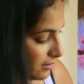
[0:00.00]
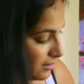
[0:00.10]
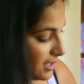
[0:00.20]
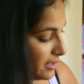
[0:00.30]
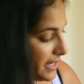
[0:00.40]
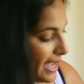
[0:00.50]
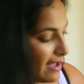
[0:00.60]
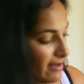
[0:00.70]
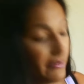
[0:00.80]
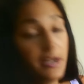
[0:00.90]
here you
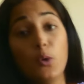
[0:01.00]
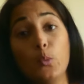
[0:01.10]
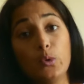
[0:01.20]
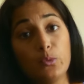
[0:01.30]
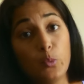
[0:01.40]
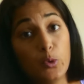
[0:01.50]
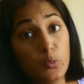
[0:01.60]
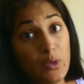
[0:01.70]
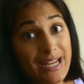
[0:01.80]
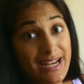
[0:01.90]
have an
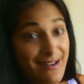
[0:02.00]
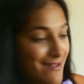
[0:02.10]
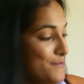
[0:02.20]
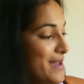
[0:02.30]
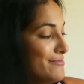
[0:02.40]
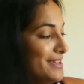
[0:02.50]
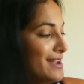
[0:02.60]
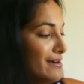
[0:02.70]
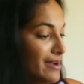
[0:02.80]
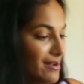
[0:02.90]
award-winning baby
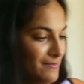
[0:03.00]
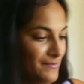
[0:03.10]
carrier.